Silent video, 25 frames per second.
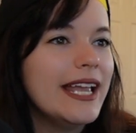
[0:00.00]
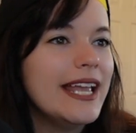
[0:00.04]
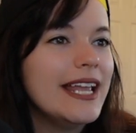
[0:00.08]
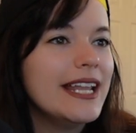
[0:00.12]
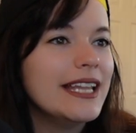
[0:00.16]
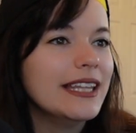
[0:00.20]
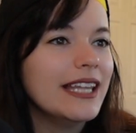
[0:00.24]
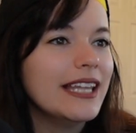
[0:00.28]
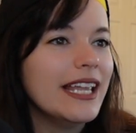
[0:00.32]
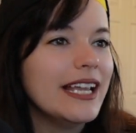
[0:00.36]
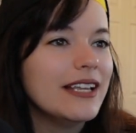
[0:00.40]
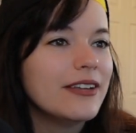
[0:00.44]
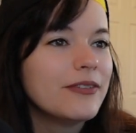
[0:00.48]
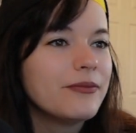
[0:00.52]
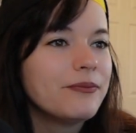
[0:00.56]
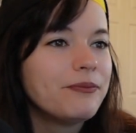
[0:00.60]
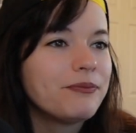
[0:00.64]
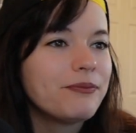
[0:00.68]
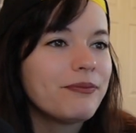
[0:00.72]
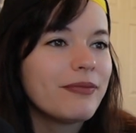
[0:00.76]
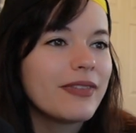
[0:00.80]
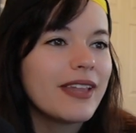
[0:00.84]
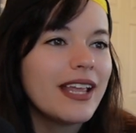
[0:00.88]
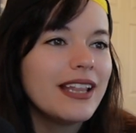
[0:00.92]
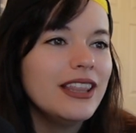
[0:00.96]
and like,
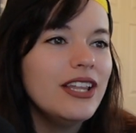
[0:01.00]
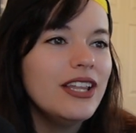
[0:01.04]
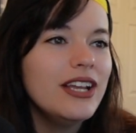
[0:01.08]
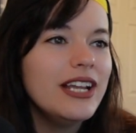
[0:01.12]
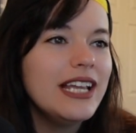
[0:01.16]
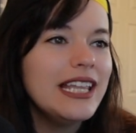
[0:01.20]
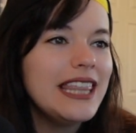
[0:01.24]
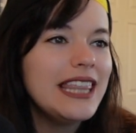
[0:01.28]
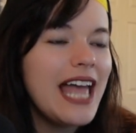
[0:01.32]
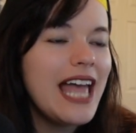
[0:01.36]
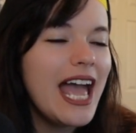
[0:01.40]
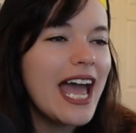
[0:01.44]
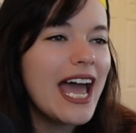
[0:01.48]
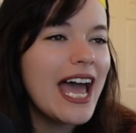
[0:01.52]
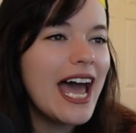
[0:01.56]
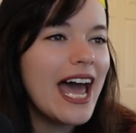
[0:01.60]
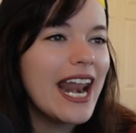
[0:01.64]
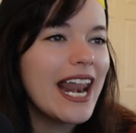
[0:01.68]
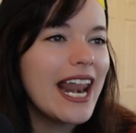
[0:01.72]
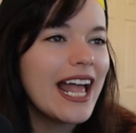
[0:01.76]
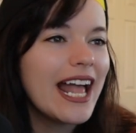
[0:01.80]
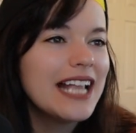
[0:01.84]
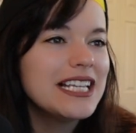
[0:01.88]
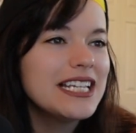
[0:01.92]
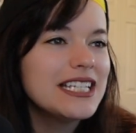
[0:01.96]
look at
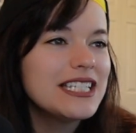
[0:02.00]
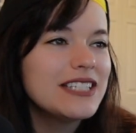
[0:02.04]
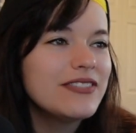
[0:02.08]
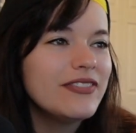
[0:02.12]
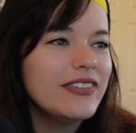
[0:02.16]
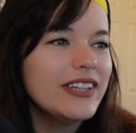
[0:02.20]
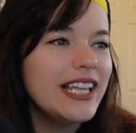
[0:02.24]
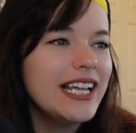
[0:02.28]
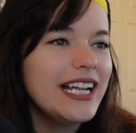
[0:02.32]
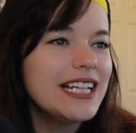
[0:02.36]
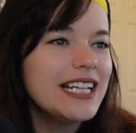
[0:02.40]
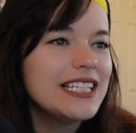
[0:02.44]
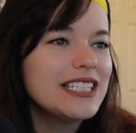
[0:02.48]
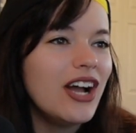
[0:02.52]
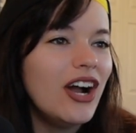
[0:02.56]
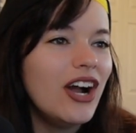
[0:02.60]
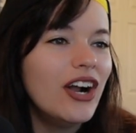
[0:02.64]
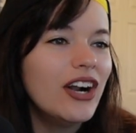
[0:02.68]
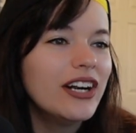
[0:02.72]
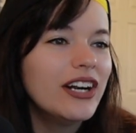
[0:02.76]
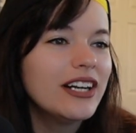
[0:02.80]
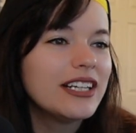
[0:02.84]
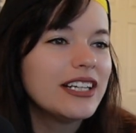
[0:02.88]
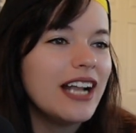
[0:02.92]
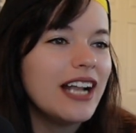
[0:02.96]
that. I just feel like it's
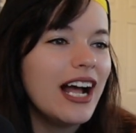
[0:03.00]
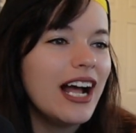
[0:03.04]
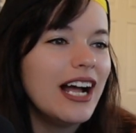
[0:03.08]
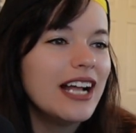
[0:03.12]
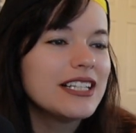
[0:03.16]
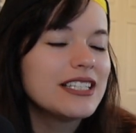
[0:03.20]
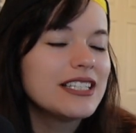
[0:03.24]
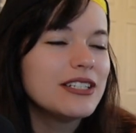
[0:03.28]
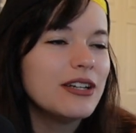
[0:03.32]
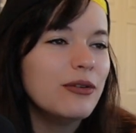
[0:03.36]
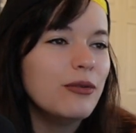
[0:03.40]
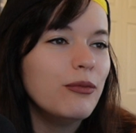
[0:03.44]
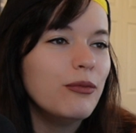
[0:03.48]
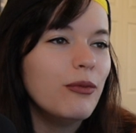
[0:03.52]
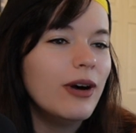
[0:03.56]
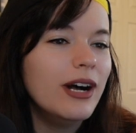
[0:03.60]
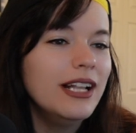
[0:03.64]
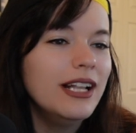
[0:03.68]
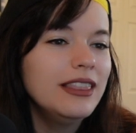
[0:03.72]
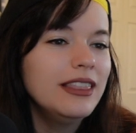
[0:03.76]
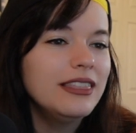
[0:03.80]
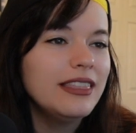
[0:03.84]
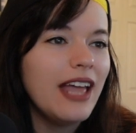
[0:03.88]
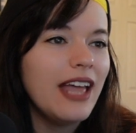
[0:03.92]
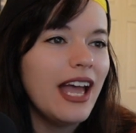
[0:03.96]
hard not to
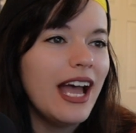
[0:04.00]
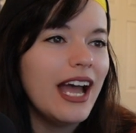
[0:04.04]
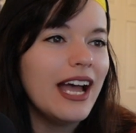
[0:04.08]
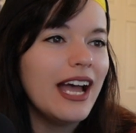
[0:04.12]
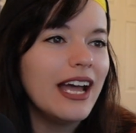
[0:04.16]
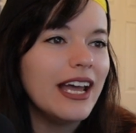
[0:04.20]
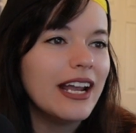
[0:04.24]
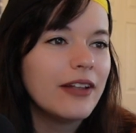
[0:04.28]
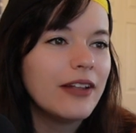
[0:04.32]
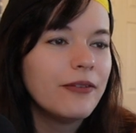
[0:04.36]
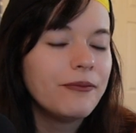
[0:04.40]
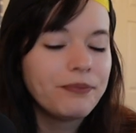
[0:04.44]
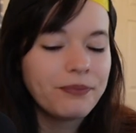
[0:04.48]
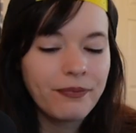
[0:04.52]
want that.